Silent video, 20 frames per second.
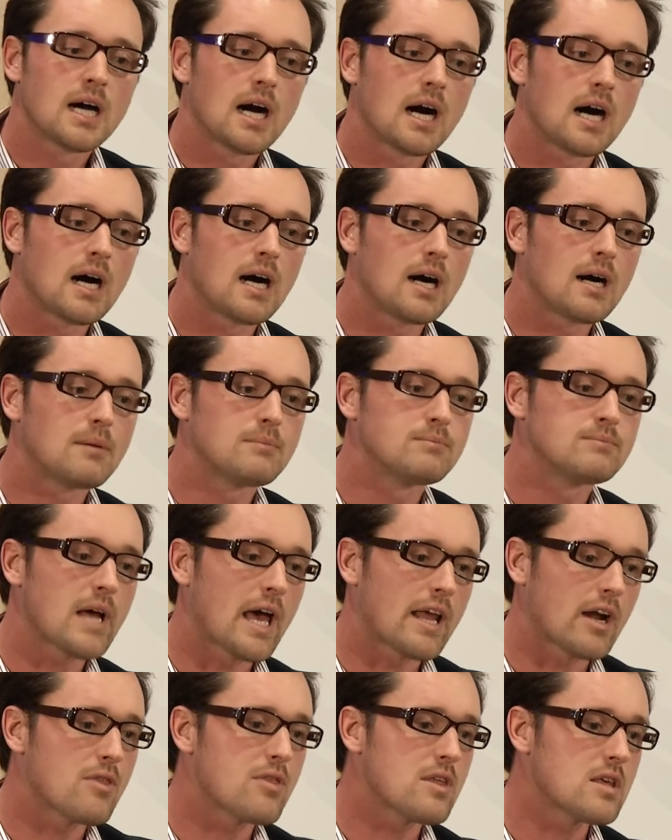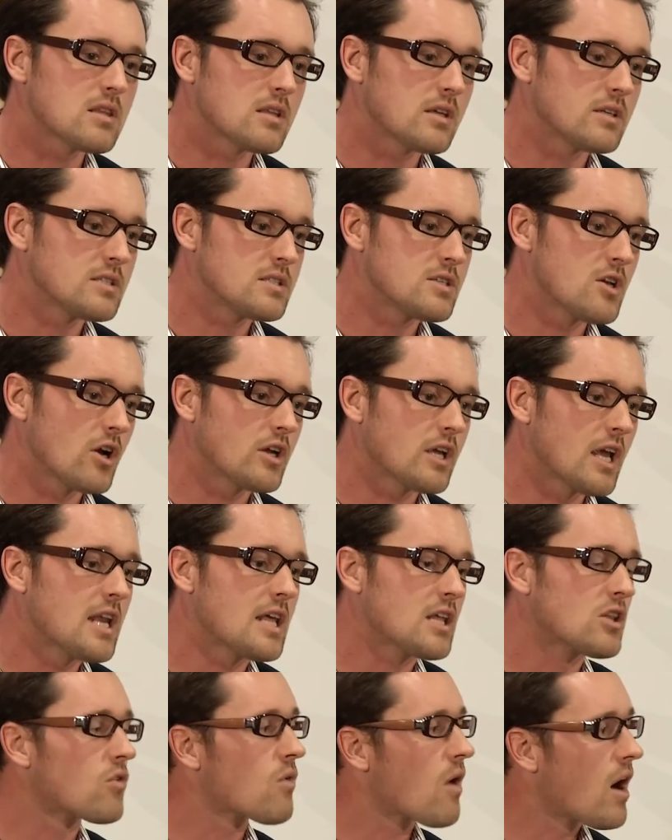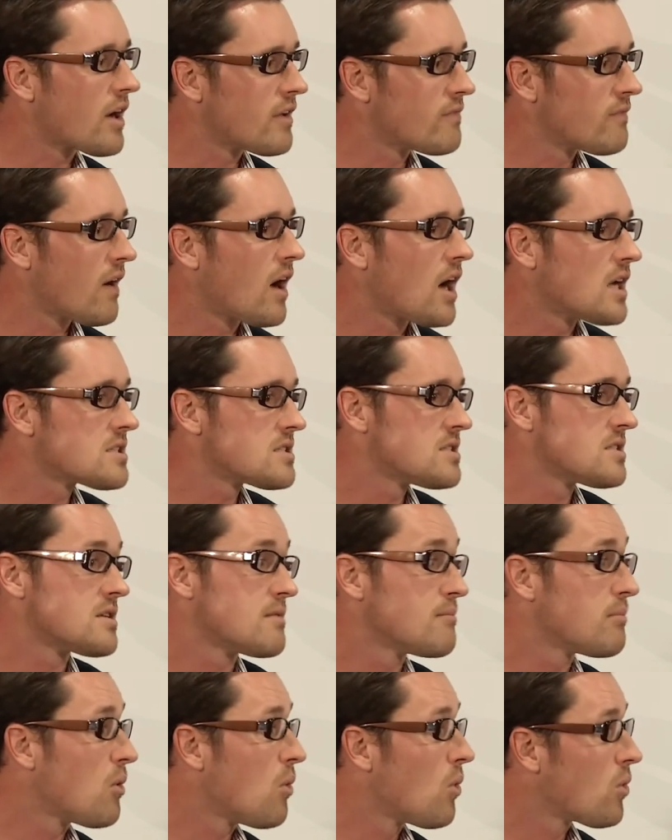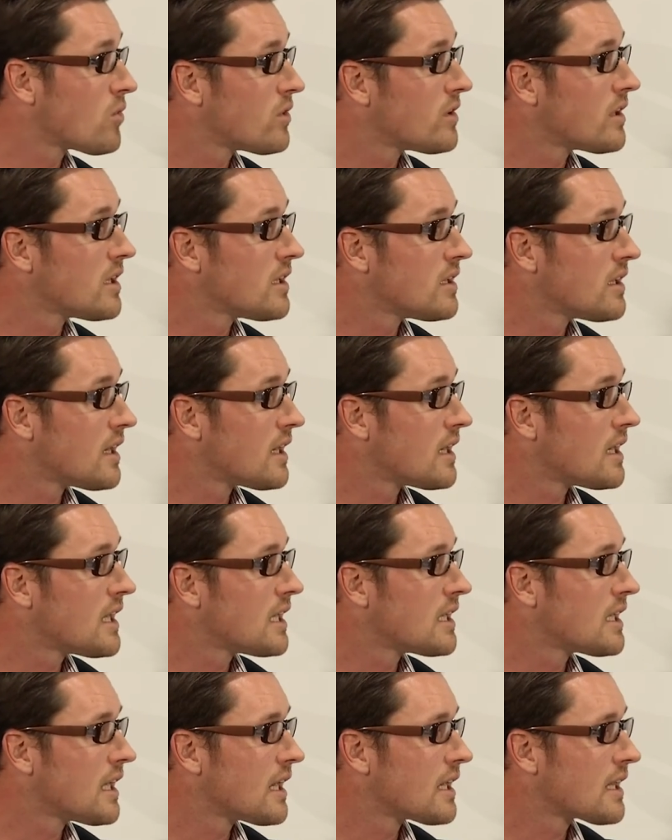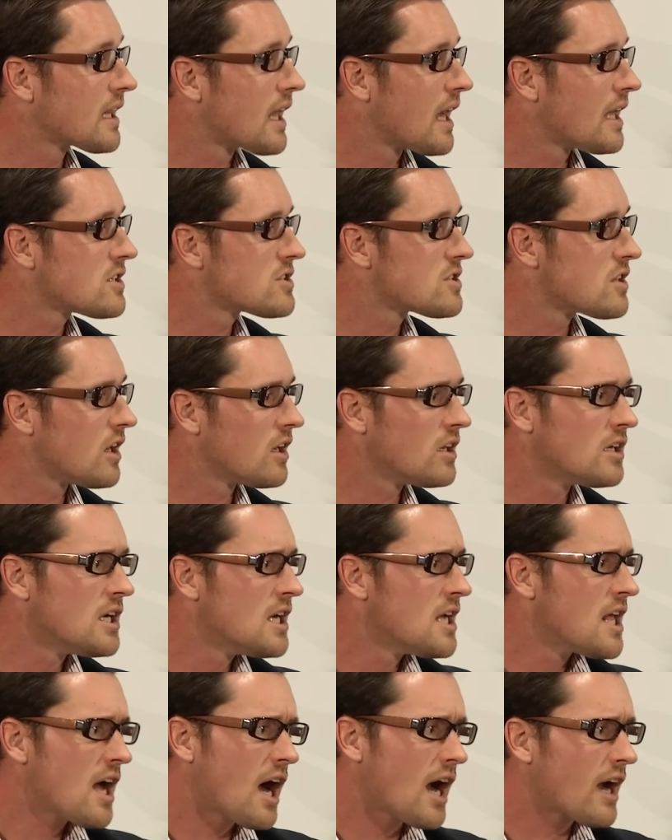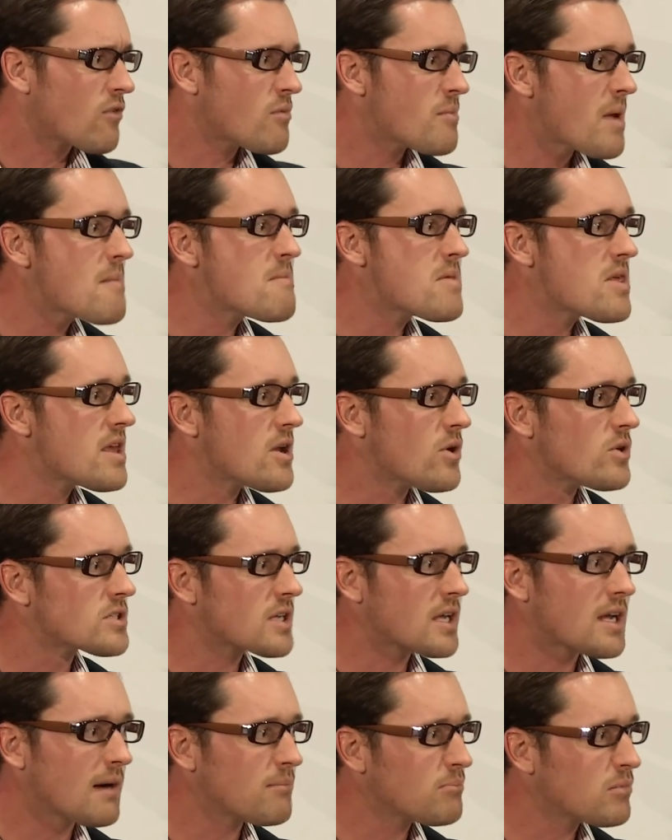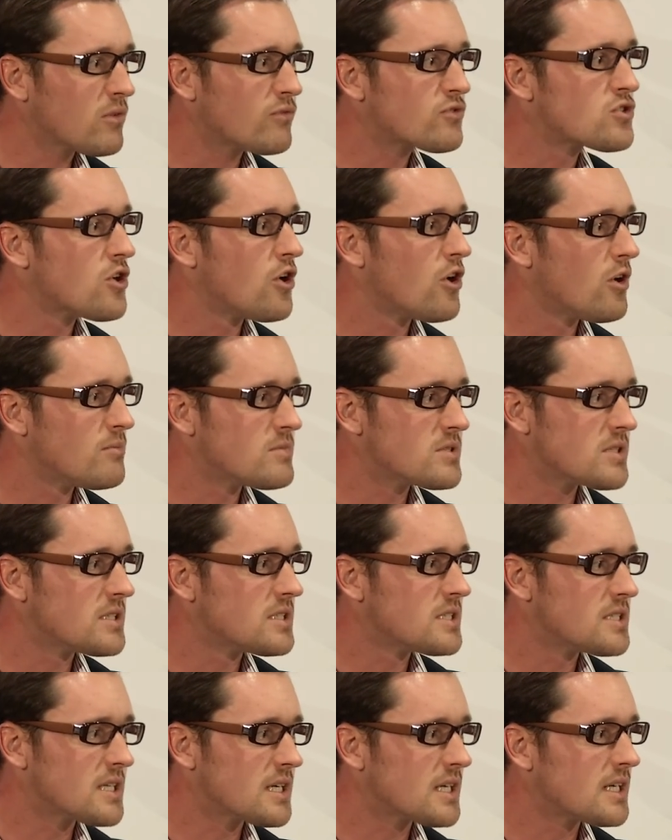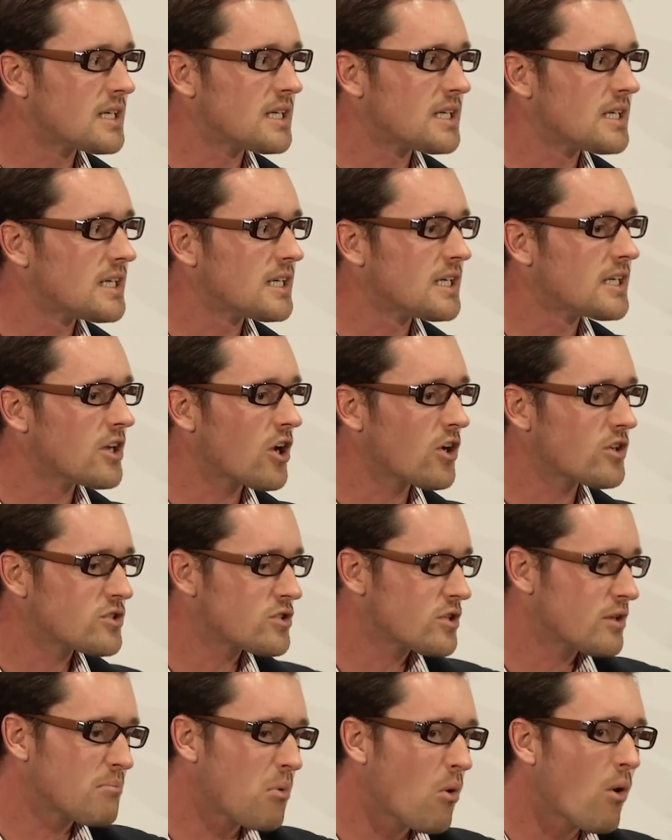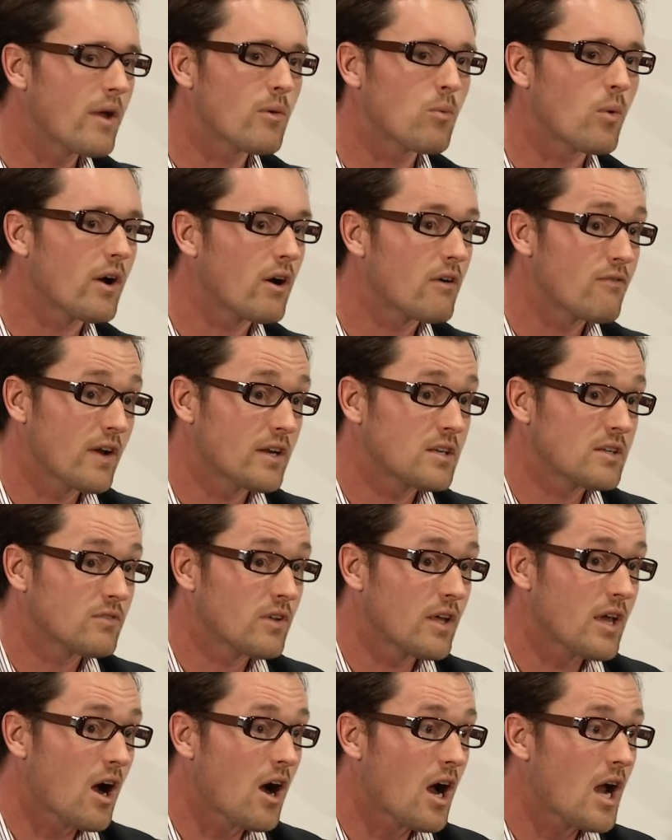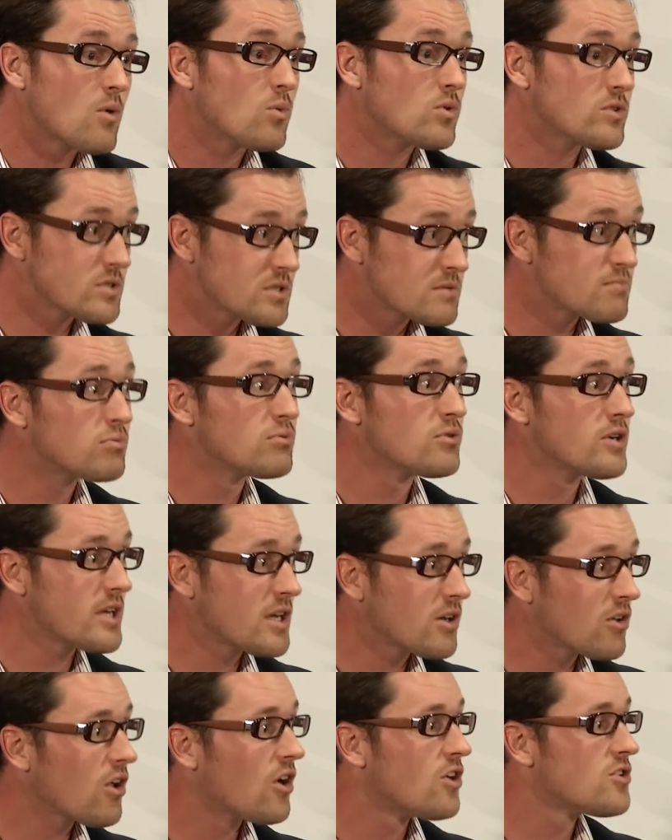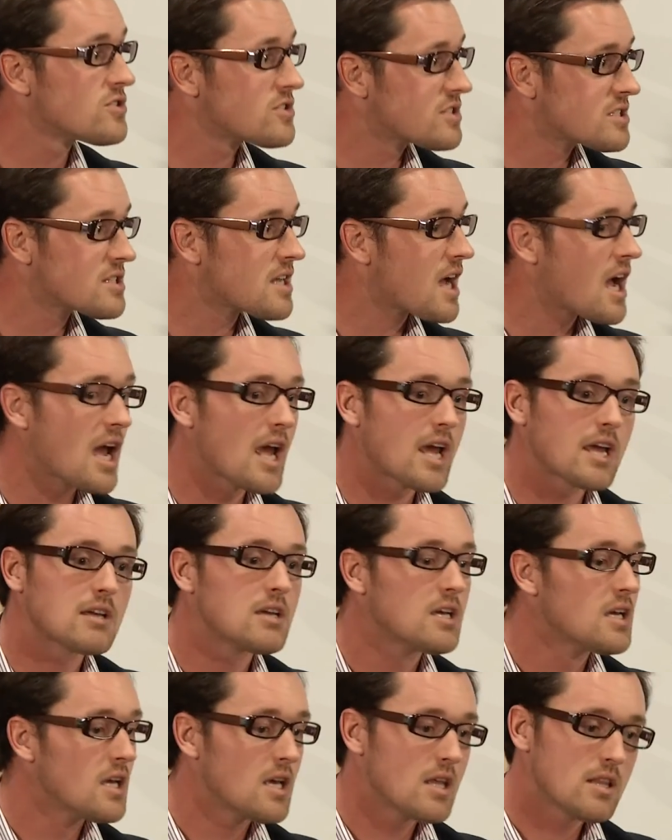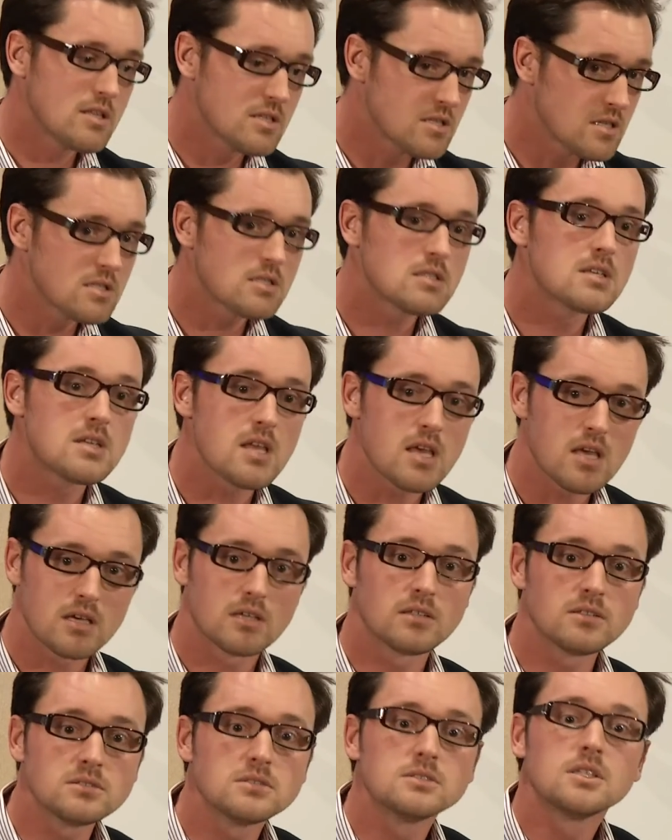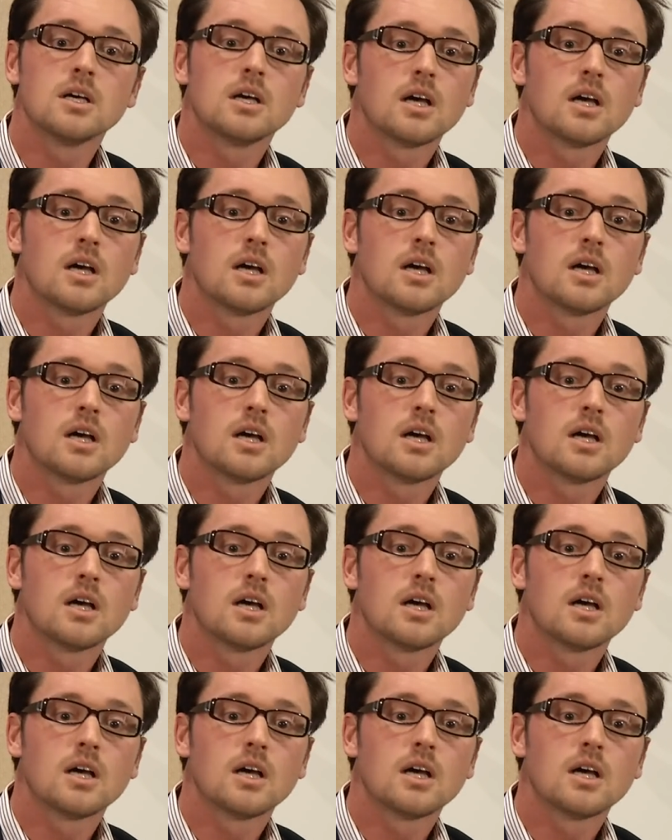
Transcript: Um, and I think that you know, getting the right advice is important in, uh, in getting that. So I remember there was a couple of terms, and uh, you know, to the point where effectively I was pretty close to saying, "This is the deal.